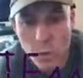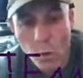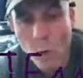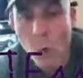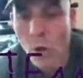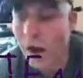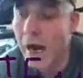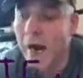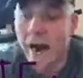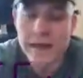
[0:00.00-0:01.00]
or
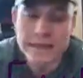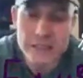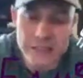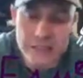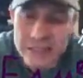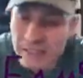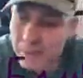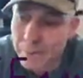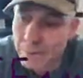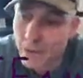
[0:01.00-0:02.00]
an existing
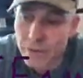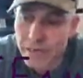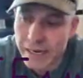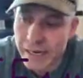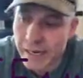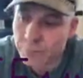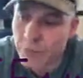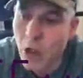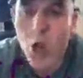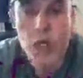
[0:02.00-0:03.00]
tenant moving there.
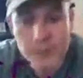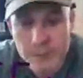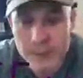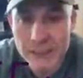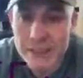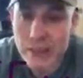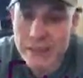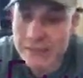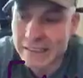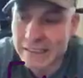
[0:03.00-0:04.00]
Number six on
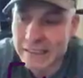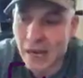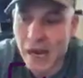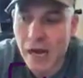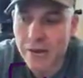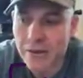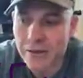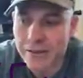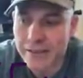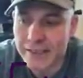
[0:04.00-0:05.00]
this list of the
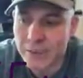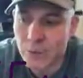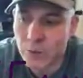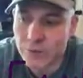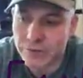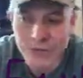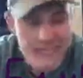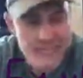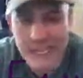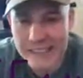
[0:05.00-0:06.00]
greatest sports
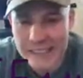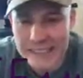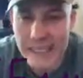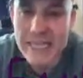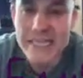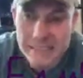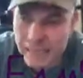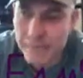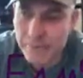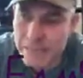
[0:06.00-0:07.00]
franchises that
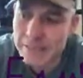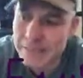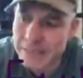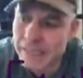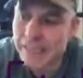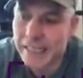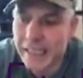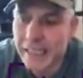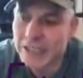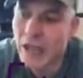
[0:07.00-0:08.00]
I missed
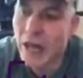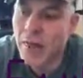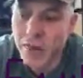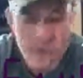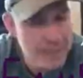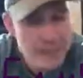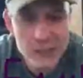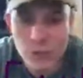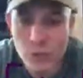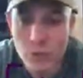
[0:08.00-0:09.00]
is the Minnesota